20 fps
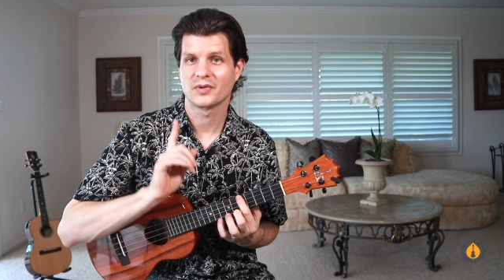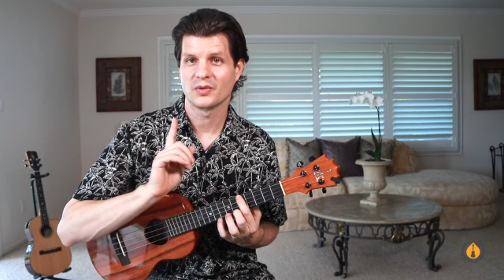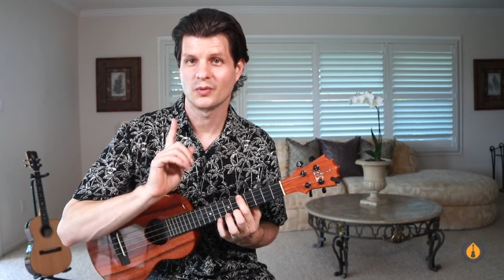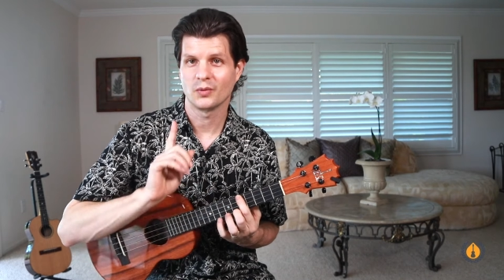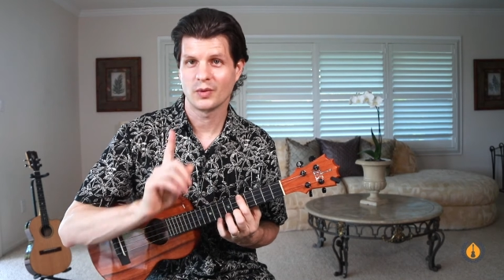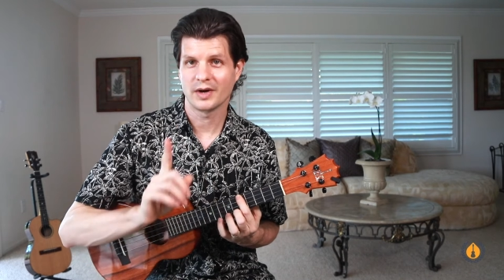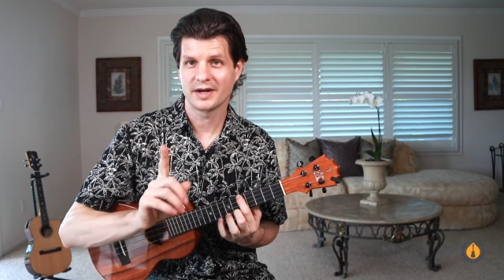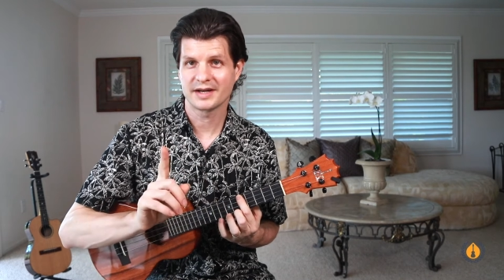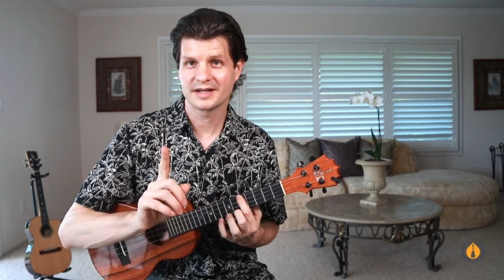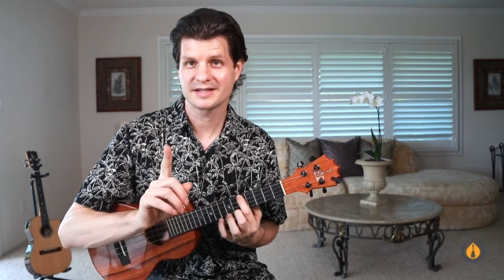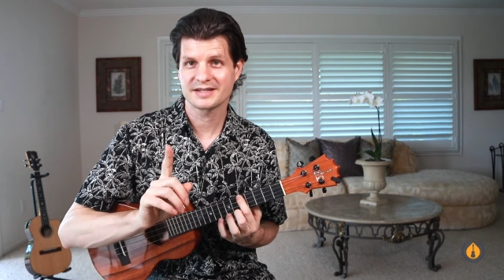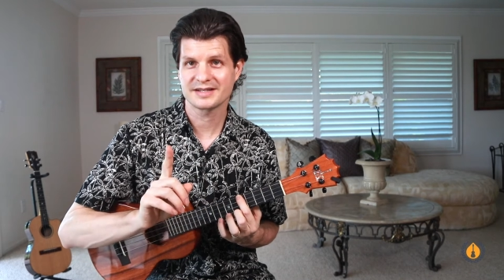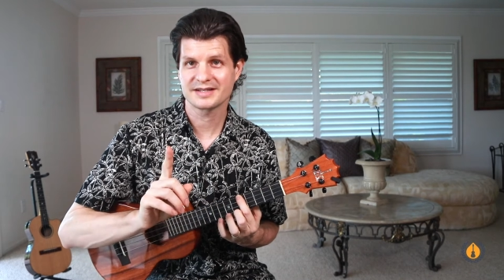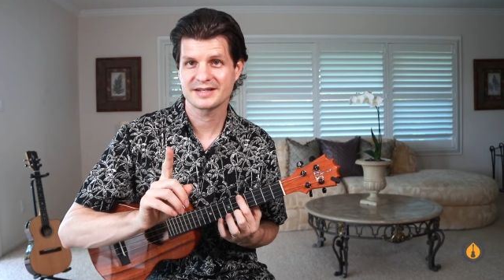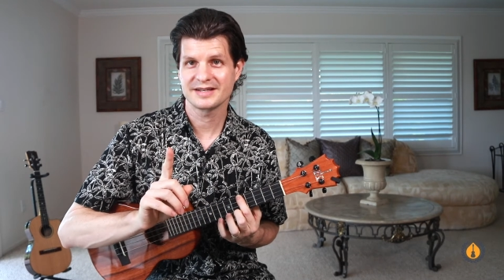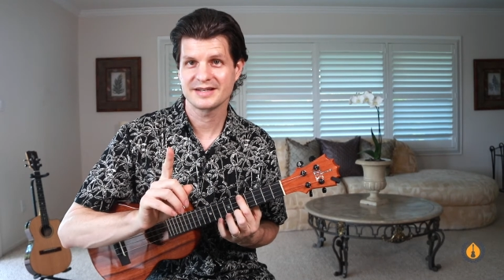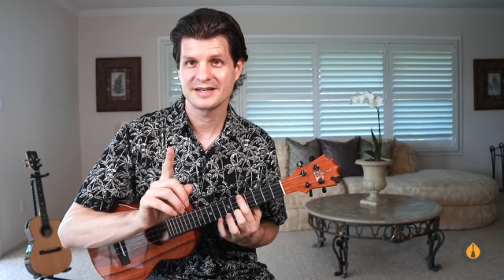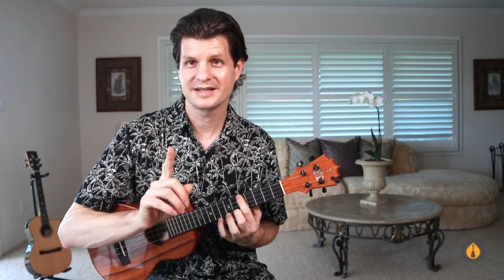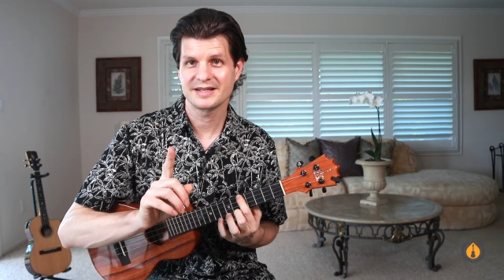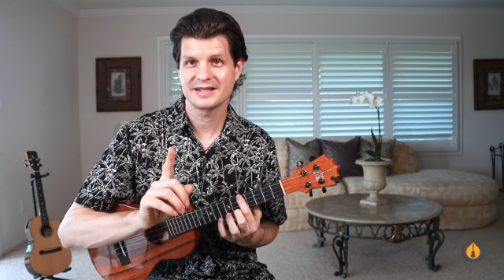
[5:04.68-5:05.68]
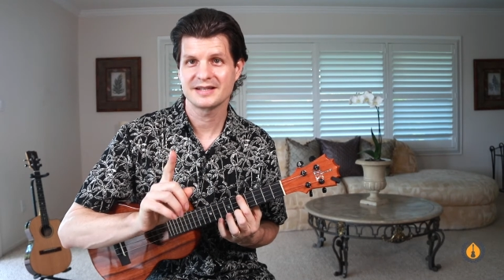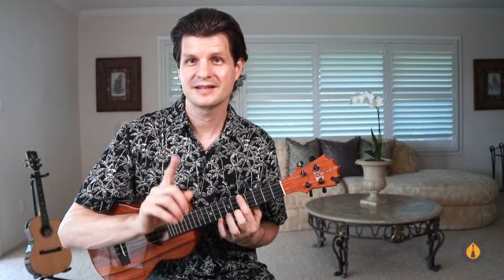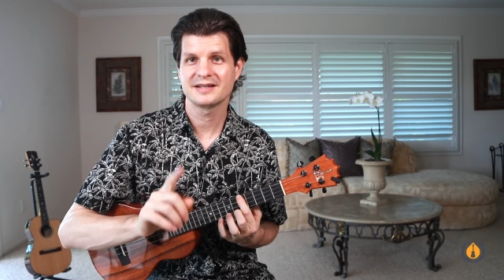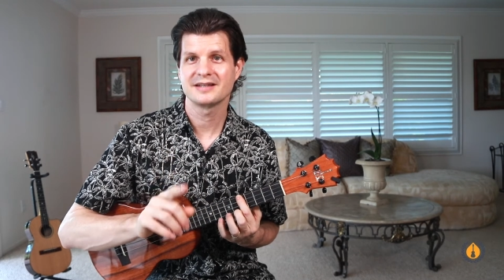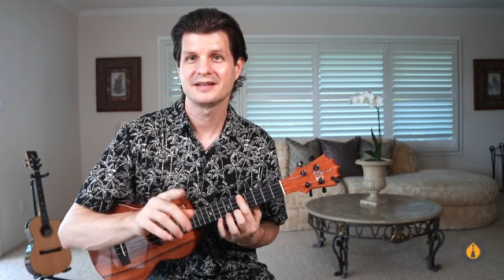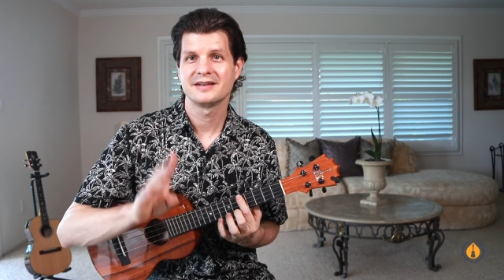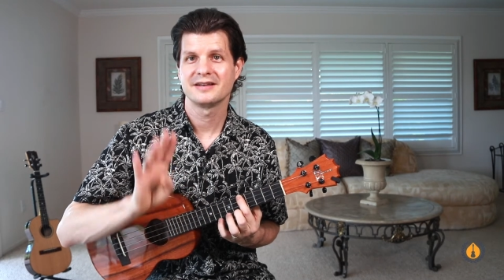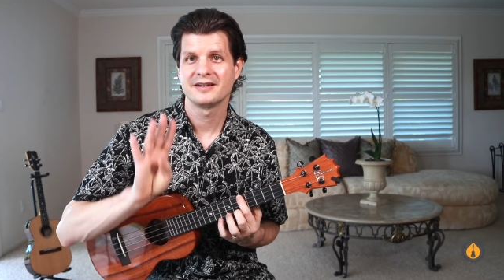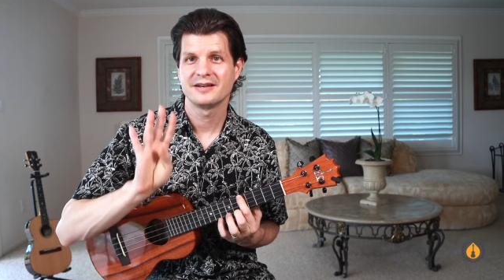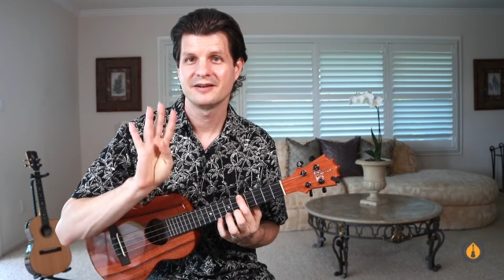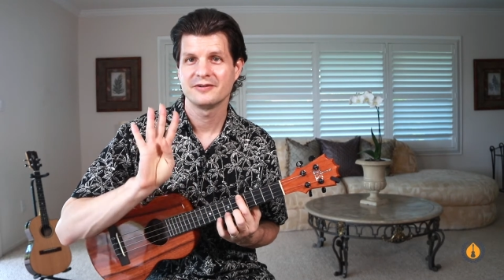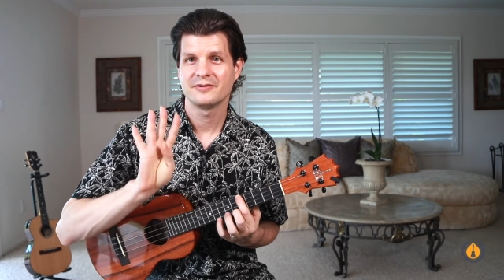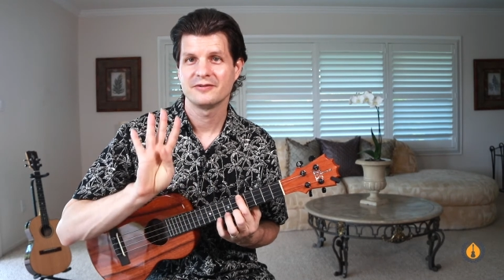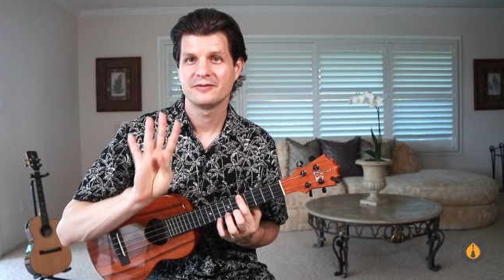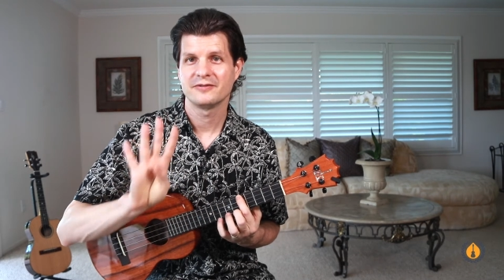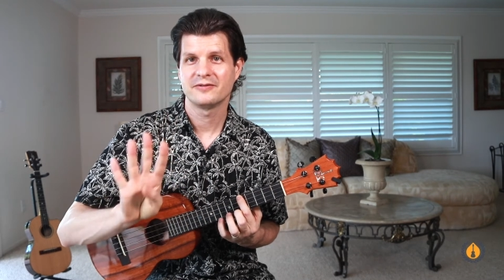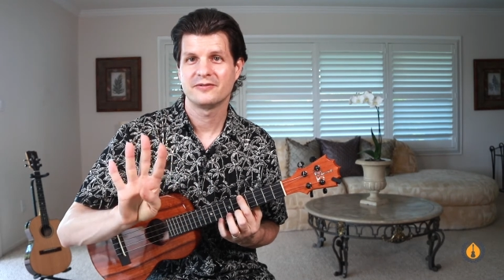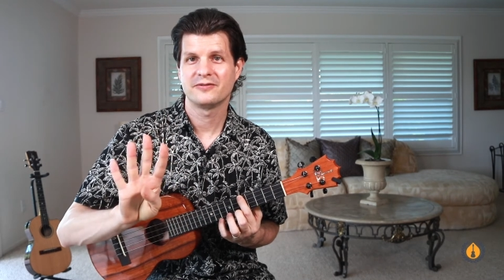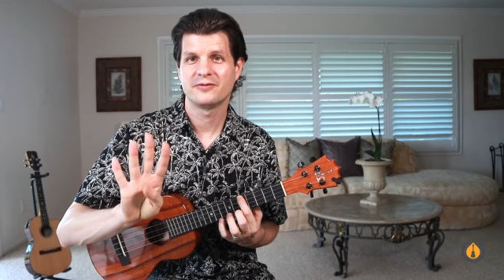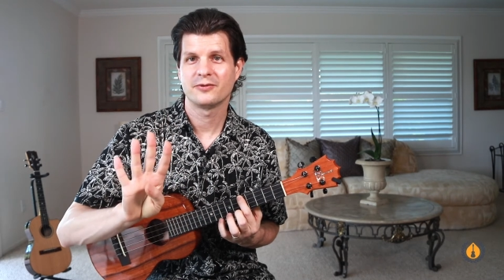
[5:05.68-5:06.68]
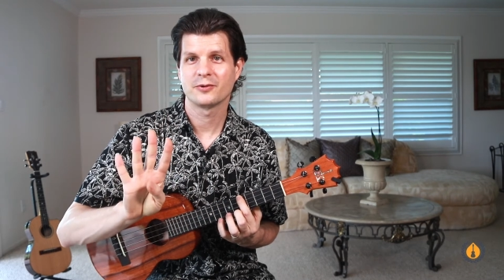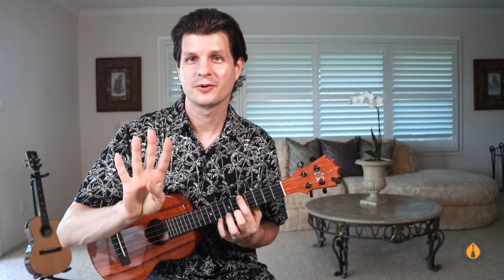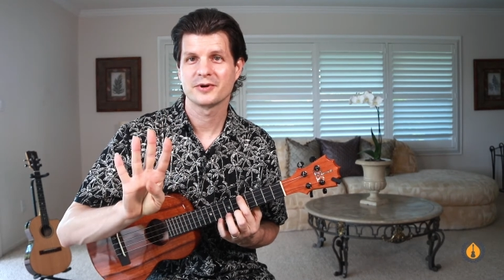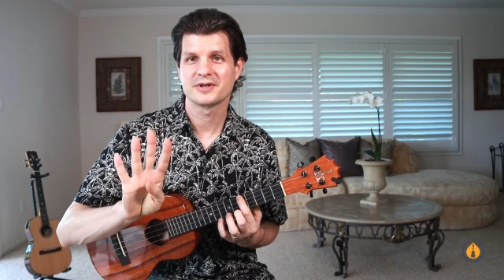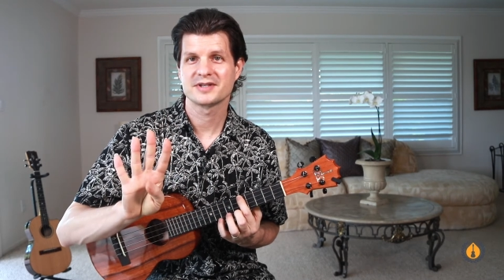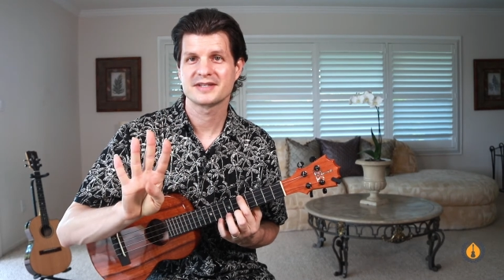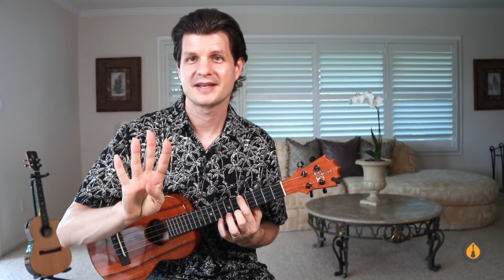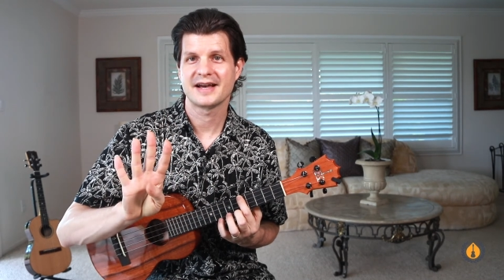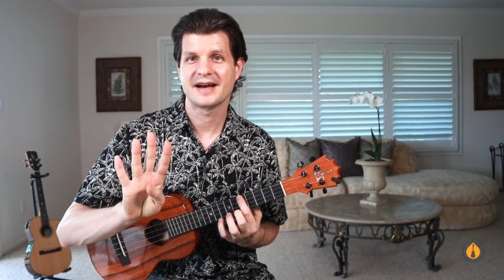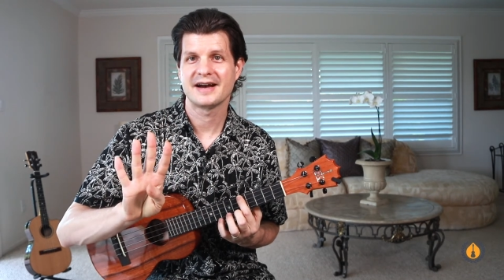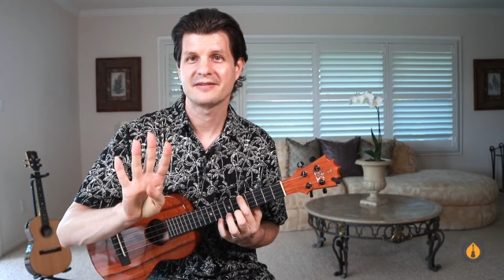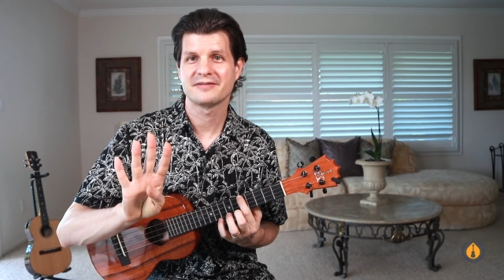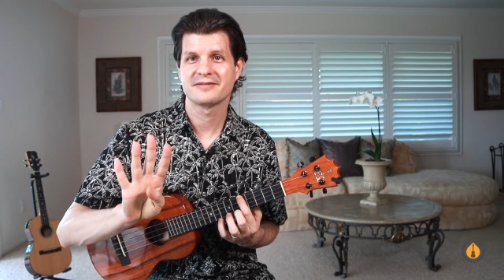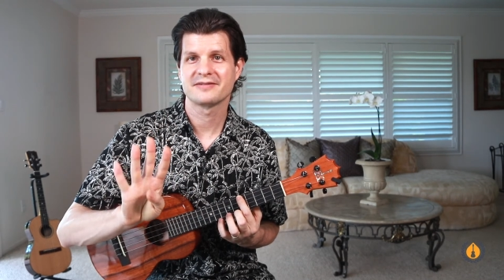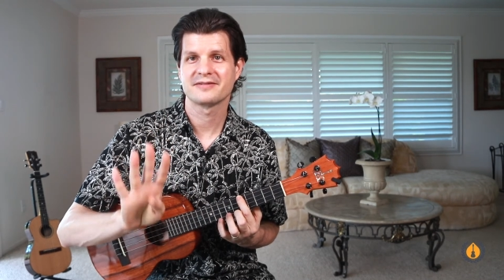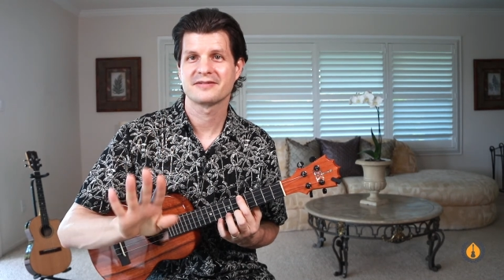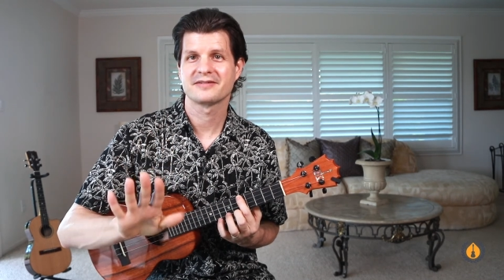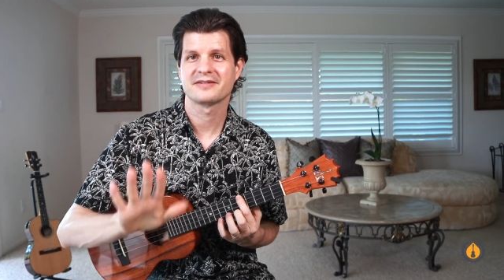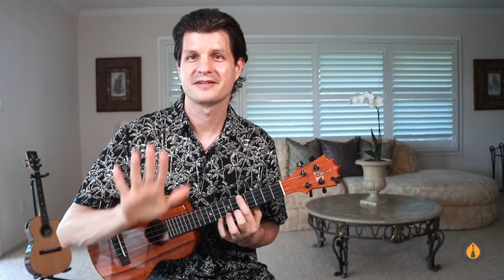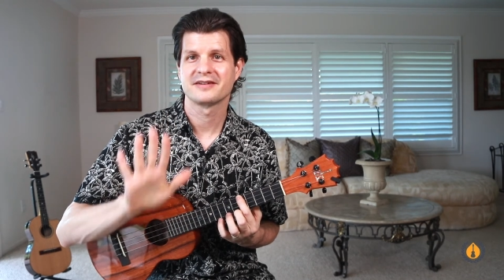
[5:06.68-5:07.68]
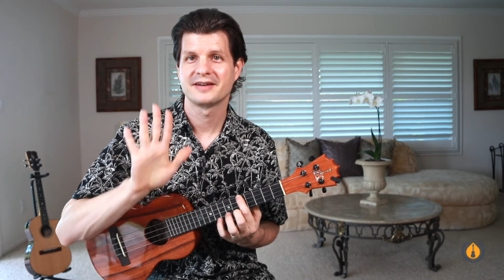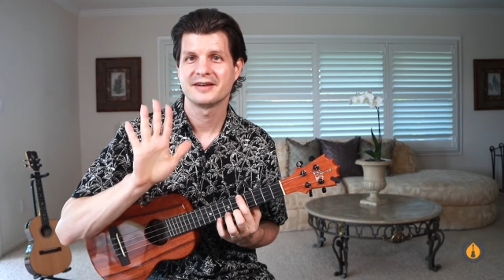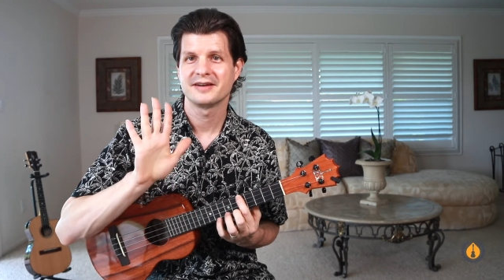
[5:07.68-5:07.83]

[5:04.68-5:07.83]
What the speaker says: 1 is C, 4 is F,